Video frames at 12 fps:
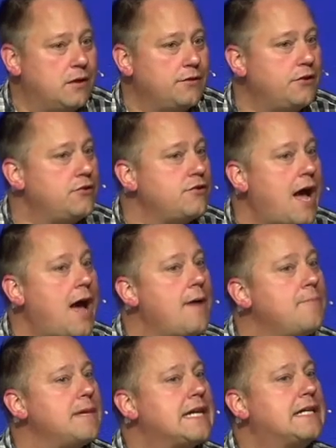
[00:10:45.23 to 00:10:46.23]
They're not
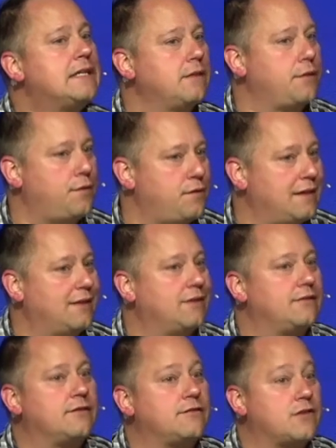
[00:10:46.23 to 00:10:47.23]
making the
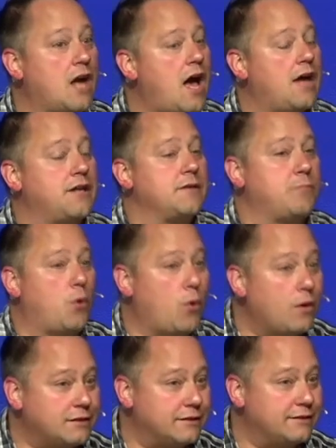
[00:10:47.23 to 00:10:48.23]
things of God
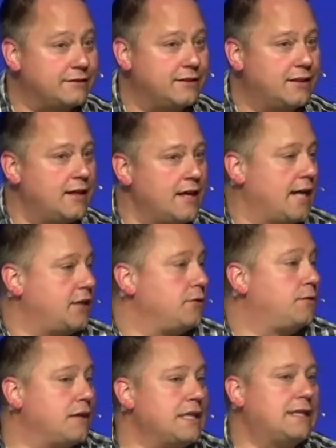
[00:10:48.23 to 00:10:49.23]
important, and
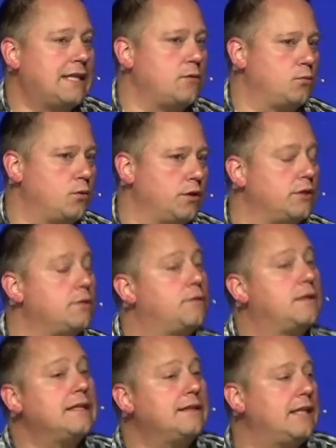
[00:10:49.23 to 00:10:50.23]
you'd think they would. You'd
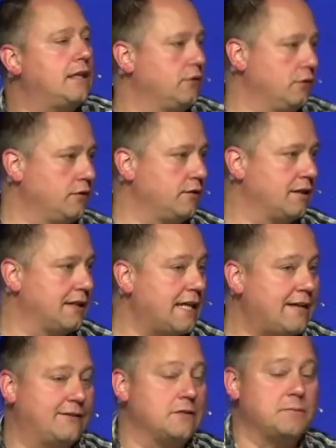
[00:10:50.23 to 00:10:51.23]
think they had learned their
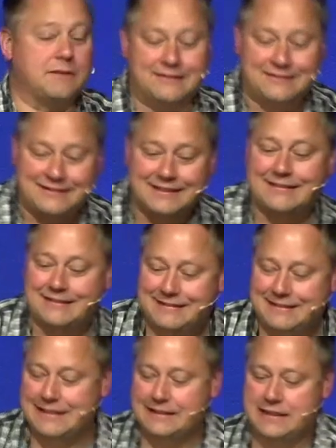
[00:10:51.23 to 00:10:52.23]
lesson, but
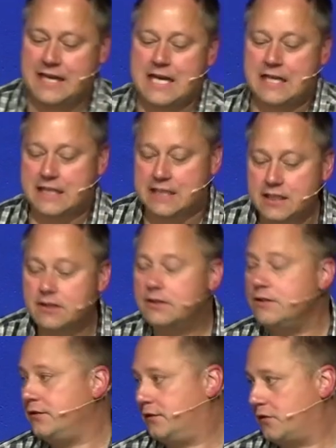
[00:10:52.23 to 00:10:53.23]
16
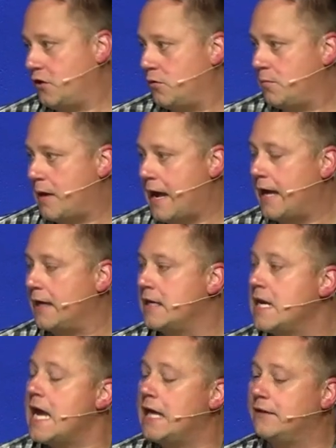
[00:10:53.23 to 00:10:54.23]
years go by.
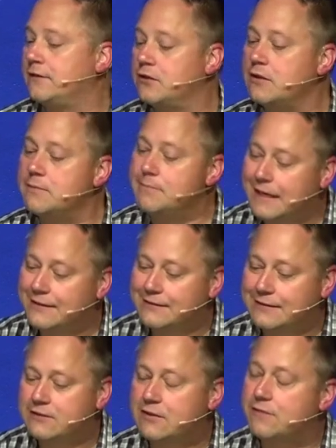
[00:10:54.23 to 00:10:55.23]
And so the
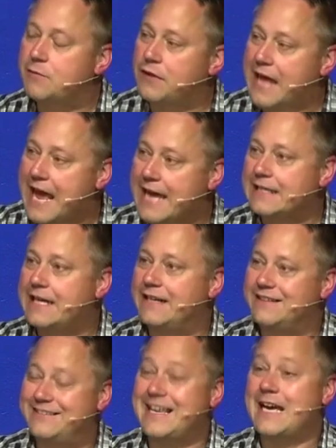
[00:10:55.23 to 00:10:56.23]
message of both Haggai
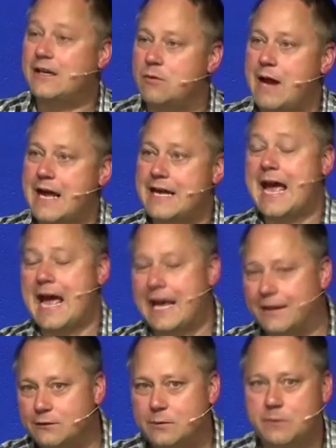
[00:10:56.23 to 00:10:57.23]
and Zechariah,
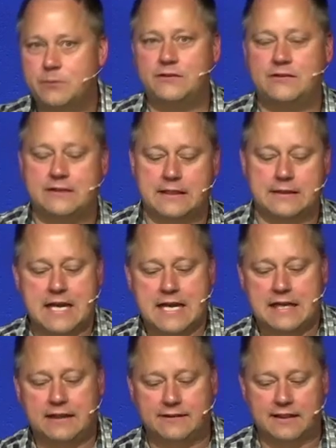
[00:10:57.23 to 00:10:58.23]
as we will see,
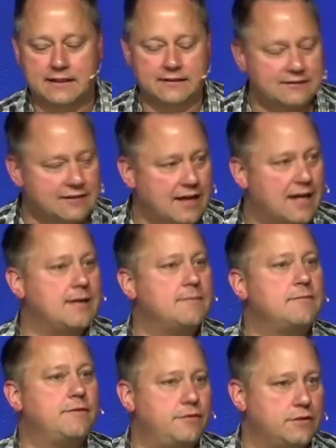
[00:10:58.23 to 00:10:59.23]
is that it's time
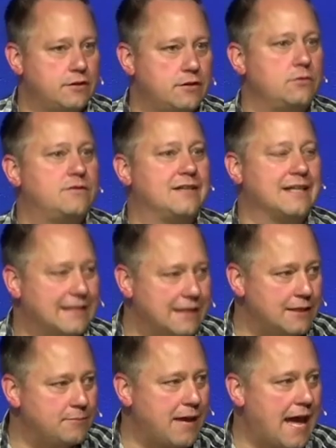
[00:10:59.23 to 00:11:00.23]
for you to
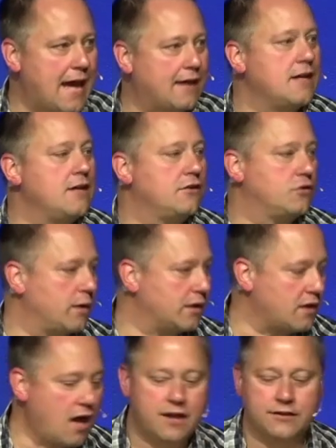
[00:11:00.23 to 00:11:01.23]
get back to what
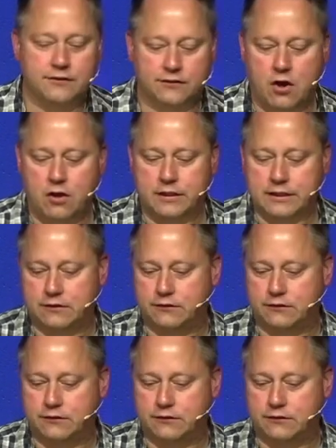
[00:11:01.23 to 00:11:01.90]
God is calling you